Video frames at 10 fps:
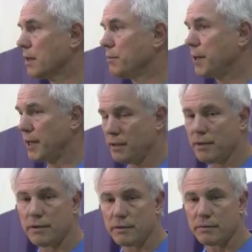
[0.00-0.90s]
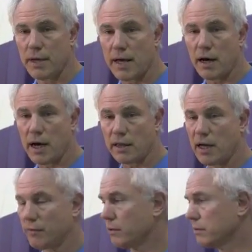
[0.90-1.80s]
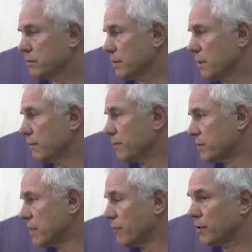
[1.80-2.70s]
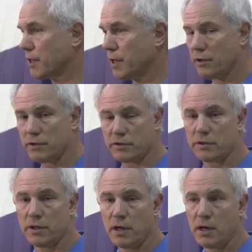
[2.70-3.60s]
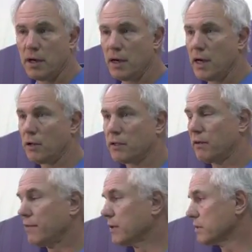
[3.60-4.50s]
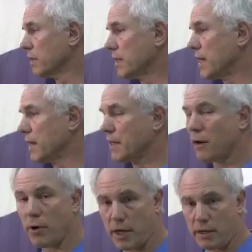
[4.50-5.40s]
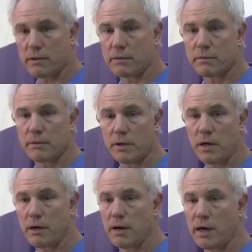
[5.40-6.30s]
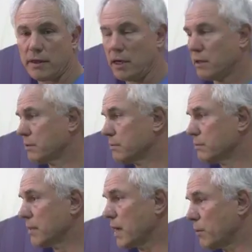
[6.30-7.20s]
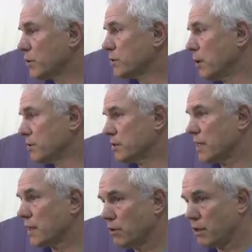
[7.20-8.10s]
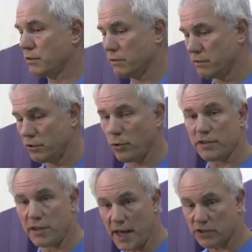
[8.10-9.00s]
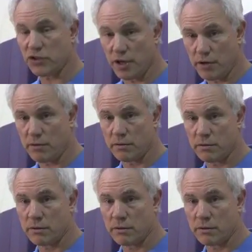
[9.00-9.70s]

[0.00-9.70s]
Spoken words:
compete at a high level, for several years. I don't think Phil's looking at it that way. I think, like most coaches, they look towards next year.